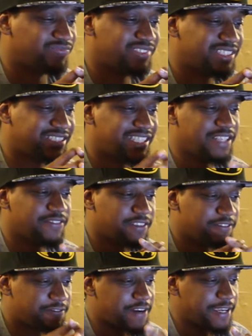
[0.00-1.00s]

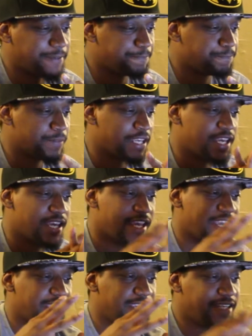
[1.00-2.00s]
Steven fight.
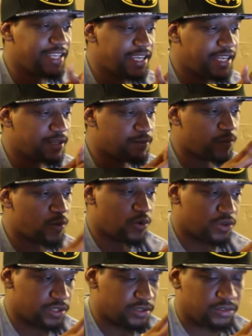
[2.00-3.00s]
He needed
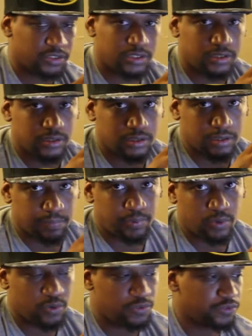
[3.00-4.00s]
more to
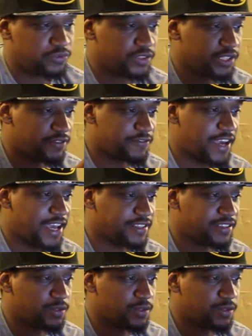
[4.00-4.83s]
prove to the fans.